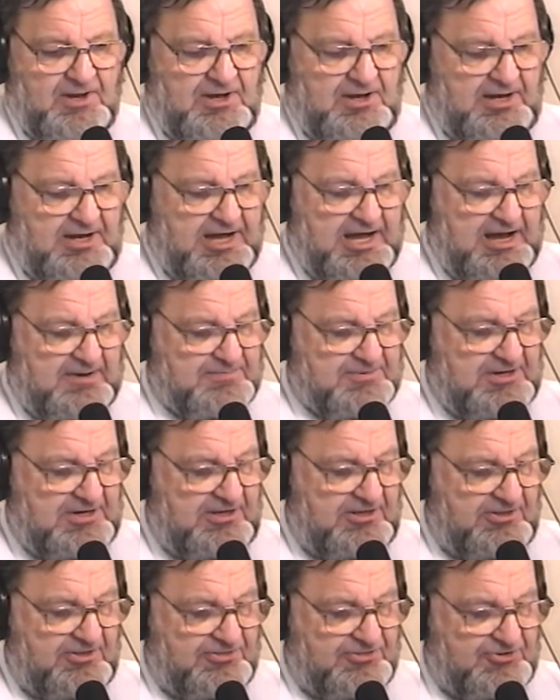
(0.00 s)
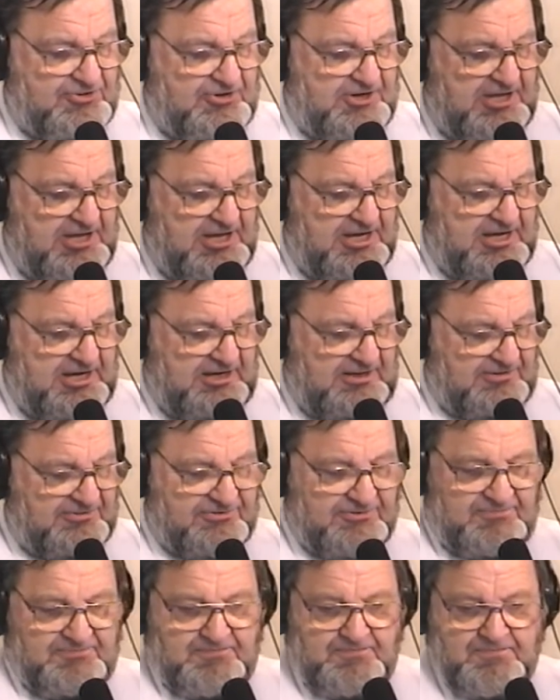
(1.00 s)
Happy
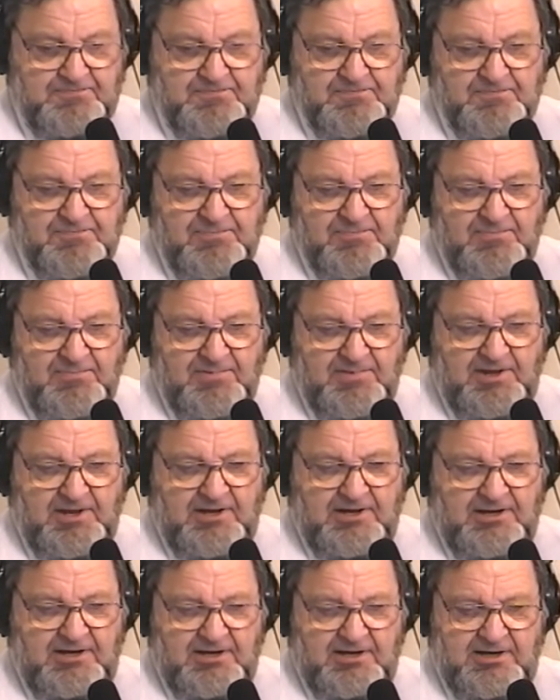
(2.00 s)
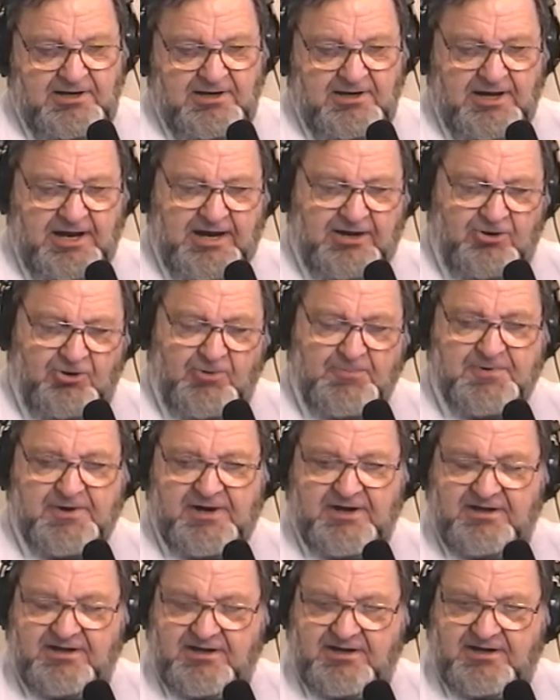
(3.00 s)
38th. I hope
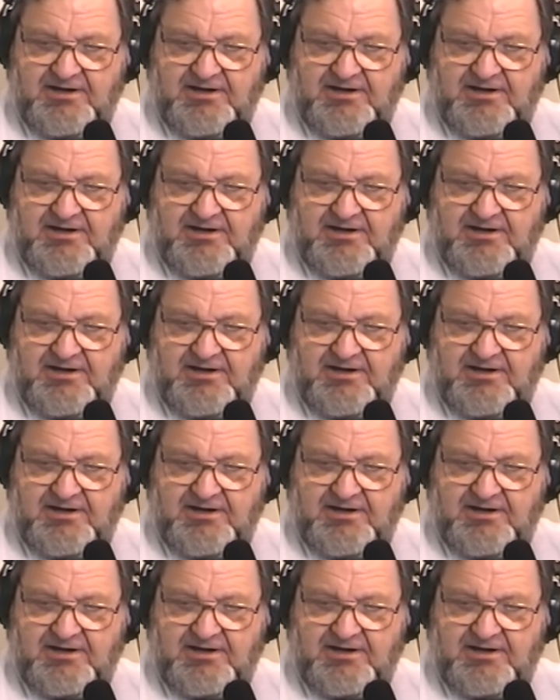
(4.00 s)
I